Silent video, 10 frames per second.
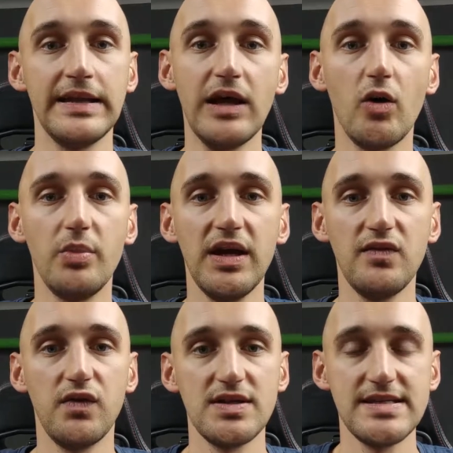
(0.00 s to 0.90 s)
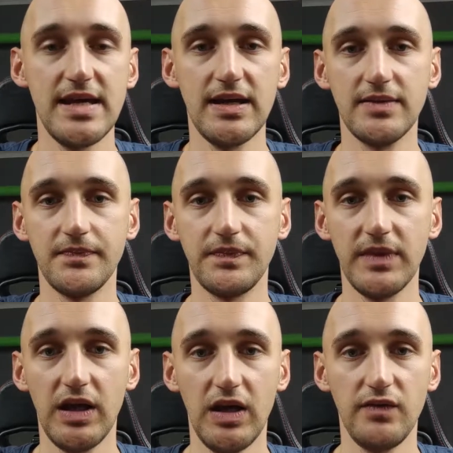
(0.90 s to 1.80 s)
That will be it for this hand.
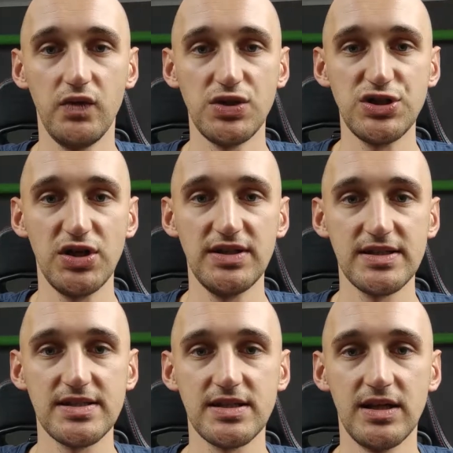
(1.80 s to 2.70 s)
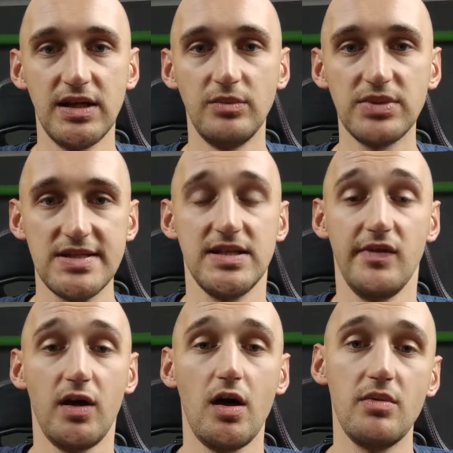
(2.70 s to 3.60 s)
If you enjoyed this, please leave
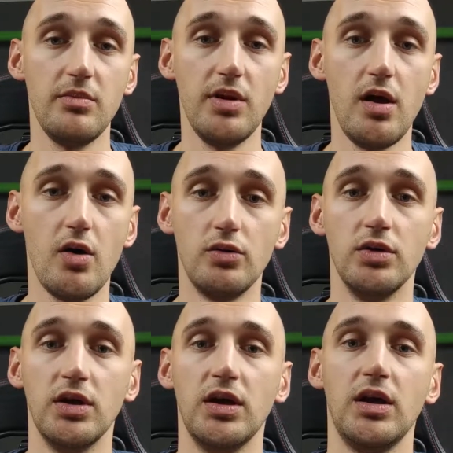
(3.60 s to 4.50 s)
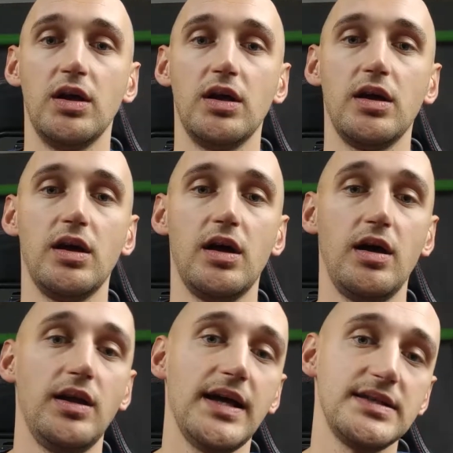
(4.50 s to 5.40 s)
a comment below,
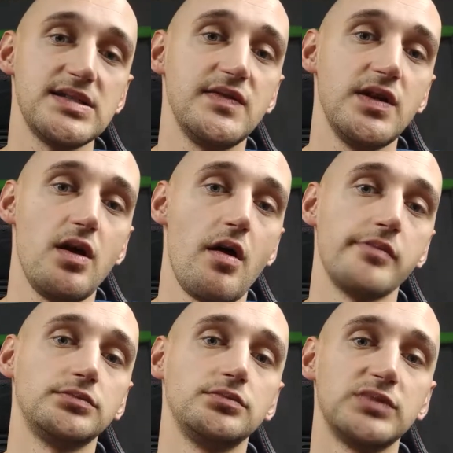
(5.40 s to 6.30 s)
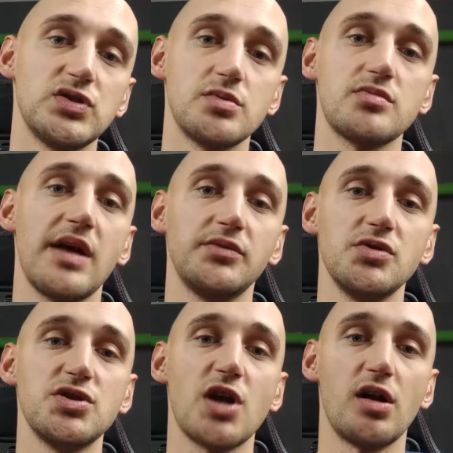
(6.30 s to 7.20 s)
like this video, subscribe to
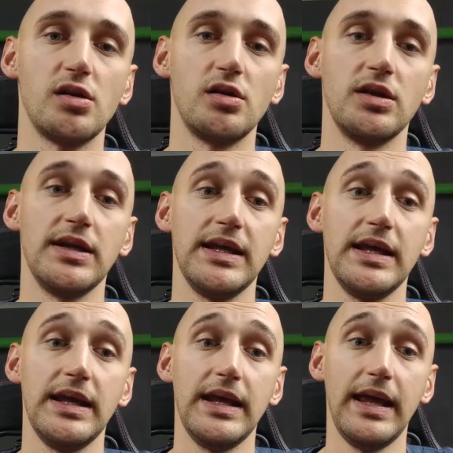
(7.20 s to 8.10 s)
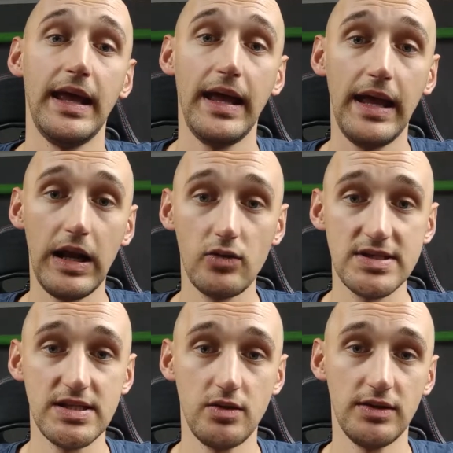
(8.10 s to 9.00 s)
this channel, and I will
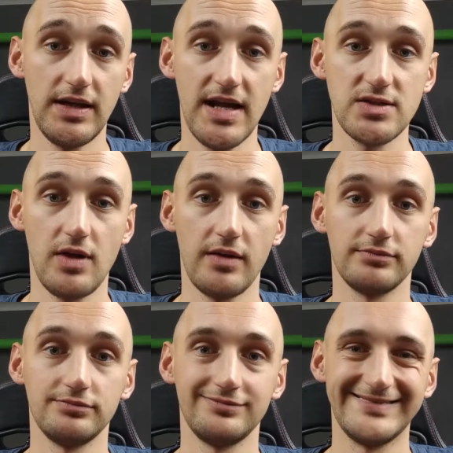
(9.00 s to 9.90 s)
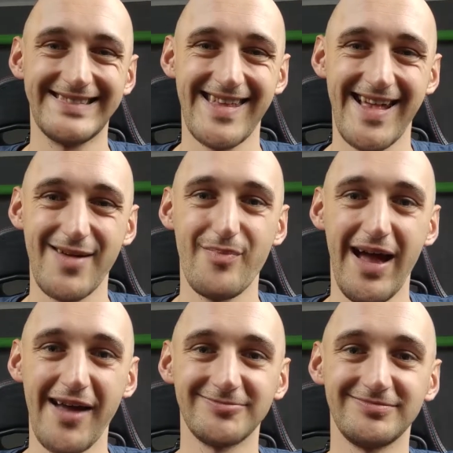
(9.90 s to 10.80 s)
see you in the next one. Bye.